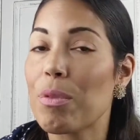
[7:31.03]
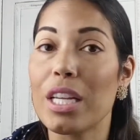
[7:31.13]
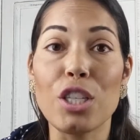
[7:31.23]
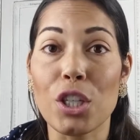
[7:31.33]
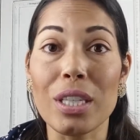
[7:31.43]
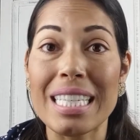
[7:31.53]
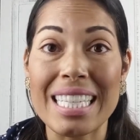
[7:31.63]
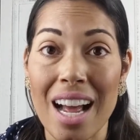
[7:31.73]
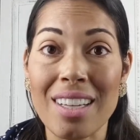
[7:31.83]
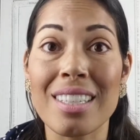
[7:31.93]
Insurance
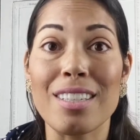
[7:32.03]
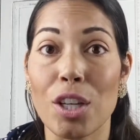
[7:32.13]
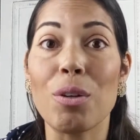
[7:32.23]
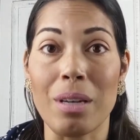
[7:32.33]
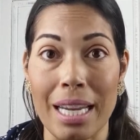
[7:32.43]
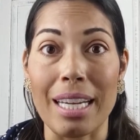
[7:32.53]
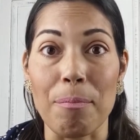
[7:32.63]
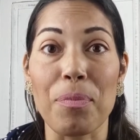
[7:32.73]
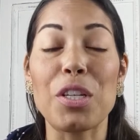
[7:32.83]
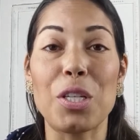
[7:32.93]
sucks until you need it.
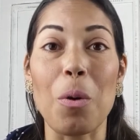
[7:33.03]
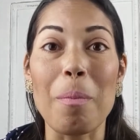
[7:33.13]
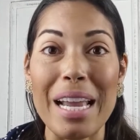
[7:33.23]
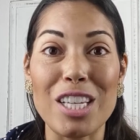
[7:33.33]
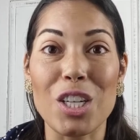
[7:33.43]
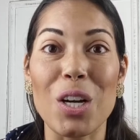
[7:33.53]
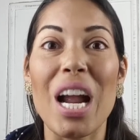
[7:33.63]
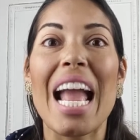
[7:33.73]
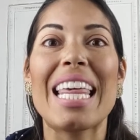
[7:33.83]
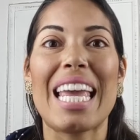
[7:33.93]
So make
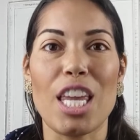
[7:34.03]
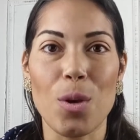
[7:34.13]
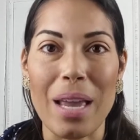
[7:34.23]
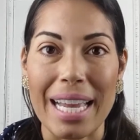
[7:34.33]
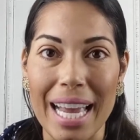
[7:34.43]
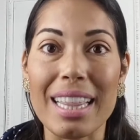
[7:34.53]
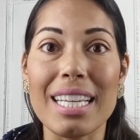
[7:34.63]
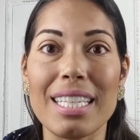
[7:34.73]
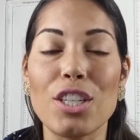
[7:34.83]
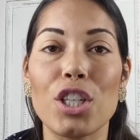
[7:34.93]
sure that you can get
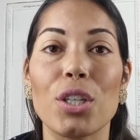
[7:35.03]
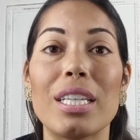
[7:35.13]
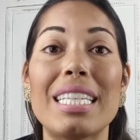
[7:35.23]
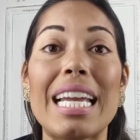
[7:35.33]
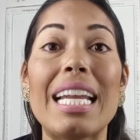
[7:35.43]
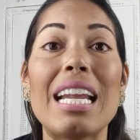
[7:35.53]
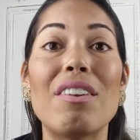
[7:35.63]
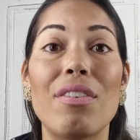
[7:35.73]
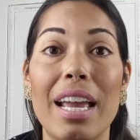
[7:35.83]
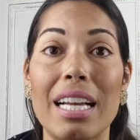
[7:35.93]
this insurance in
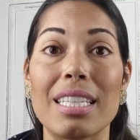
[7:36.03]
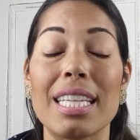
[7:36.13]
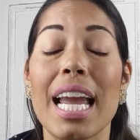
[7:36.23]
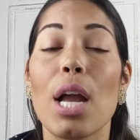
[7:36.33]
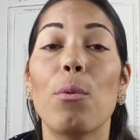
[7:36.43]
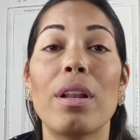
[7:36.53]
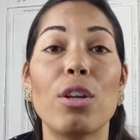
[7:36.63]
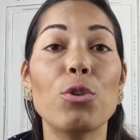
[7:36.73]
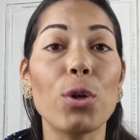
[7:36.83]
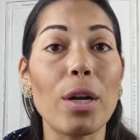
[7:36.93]
advance. When
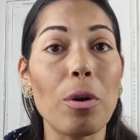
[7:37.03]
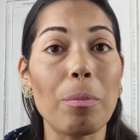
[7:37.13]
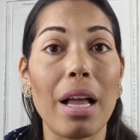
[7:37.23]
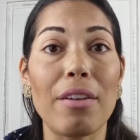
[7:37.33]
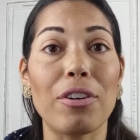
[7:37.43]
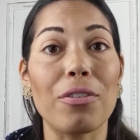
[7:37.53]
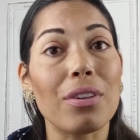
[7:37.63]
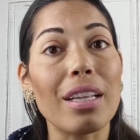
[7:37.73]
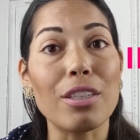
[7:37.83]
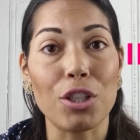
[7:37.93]
you try to apply for
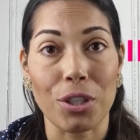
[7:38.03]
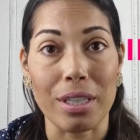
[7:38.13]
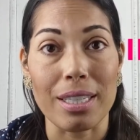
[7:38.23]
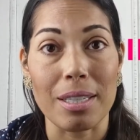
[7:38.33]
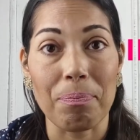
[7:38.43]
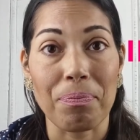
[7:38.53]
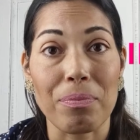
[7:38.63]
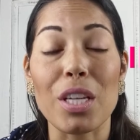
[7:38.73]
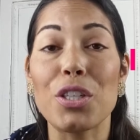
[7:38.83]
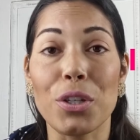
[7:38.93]
flood insurance
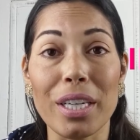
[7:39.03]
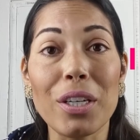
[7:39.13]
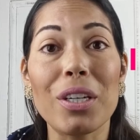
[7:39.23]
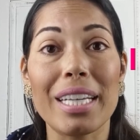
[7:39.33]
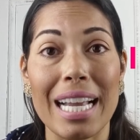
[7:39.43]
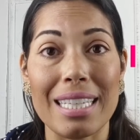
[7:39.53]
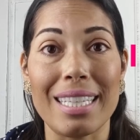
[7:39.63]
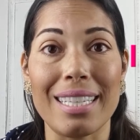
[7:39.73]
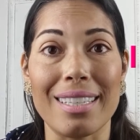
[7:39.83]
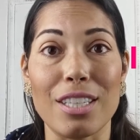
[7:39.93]
during hurricane
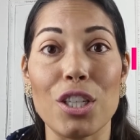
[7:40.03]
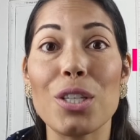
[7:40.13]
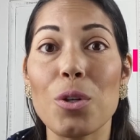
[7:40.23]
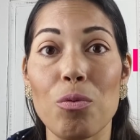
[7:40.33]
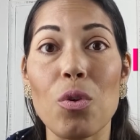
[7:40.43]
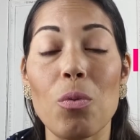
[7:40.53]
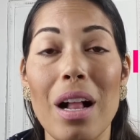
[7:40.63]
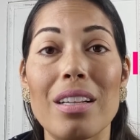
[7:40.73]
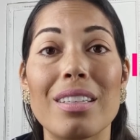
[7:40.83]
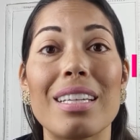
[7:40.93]
season, just know full
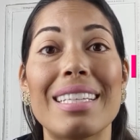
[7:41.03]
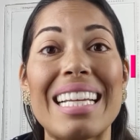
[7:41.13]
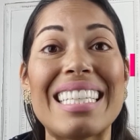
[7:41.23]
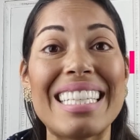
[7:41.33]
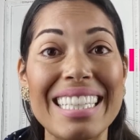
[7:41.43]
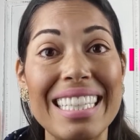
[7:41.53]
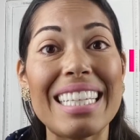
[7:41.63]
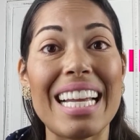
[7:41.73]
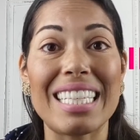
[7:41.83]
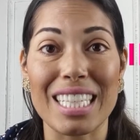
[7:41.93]
well it's going to take 60
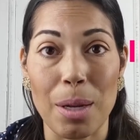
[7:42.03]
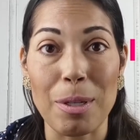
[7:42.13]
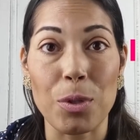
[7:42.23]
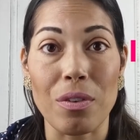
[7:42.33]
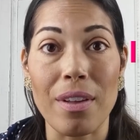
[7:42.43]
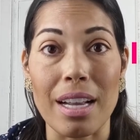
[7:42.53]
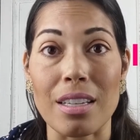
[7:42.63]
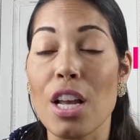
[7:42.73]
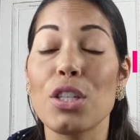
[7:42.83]
days to come into effect.